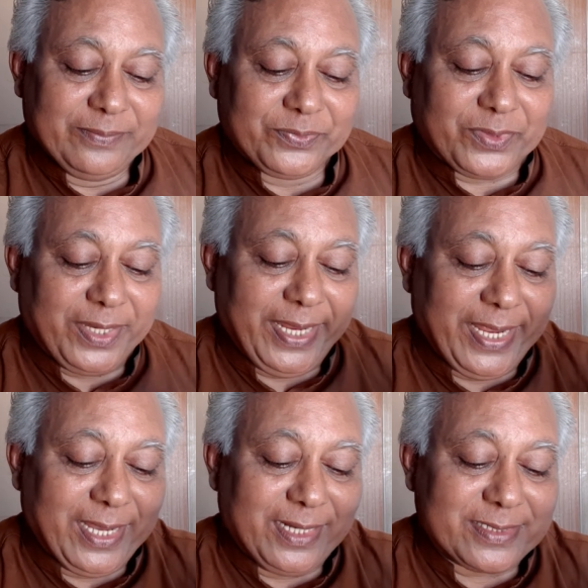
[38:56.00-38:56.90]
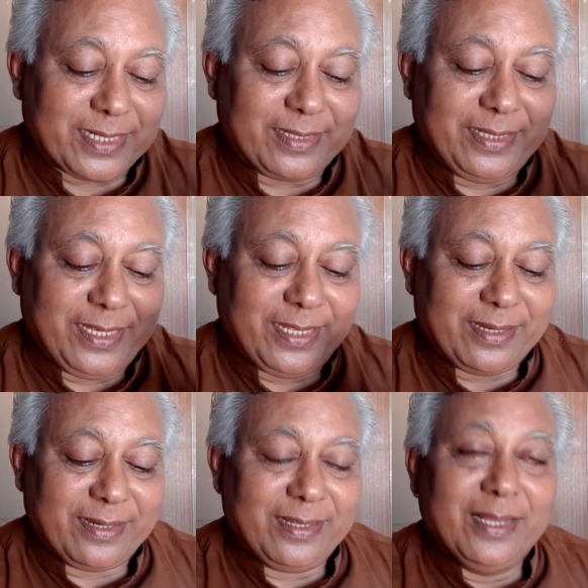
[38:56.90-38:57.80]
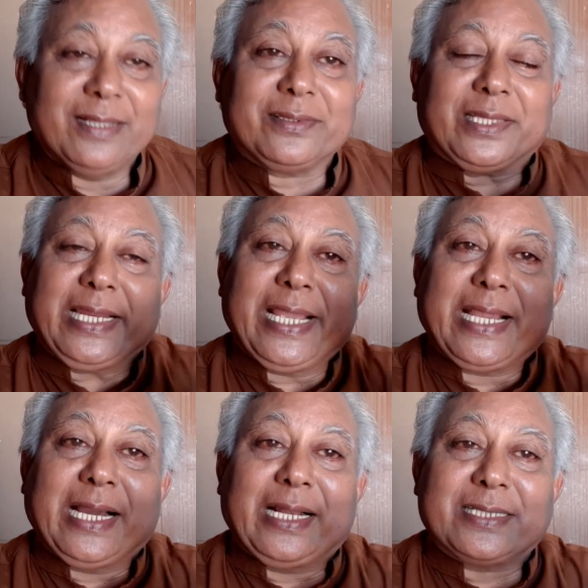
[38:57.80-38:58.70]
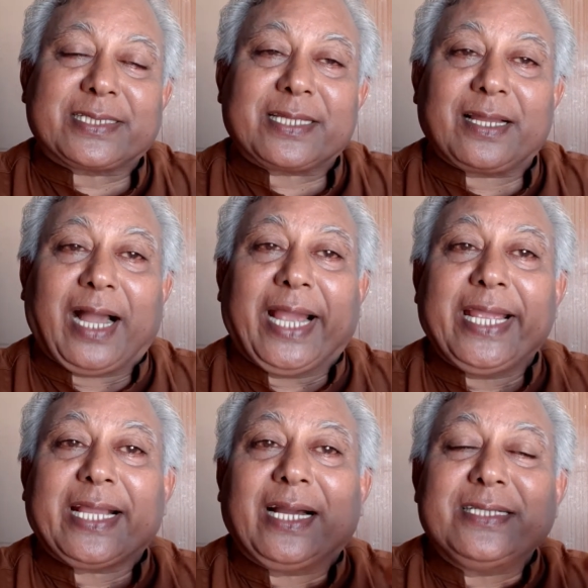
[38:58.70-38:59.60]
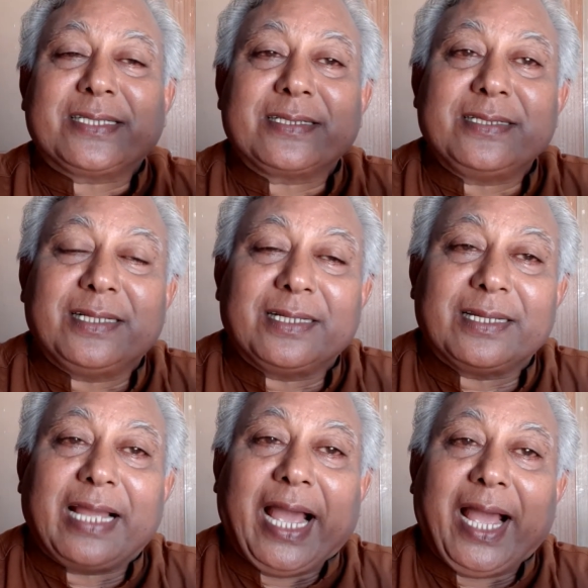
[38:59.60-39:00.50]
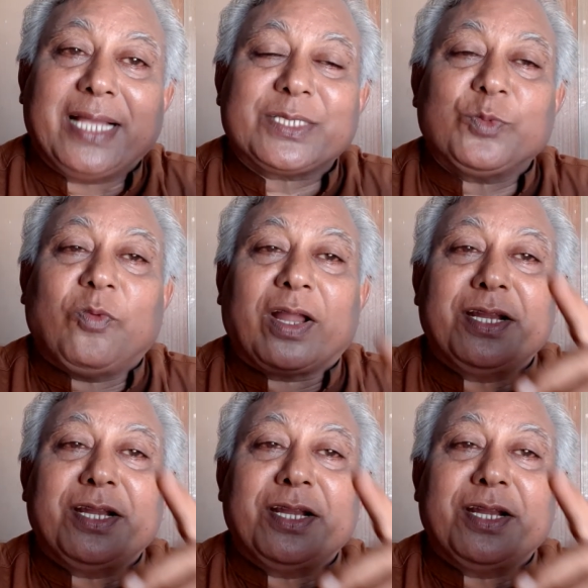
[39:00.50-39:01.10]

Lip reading: 3 girls are there. 3 girls I consider as 1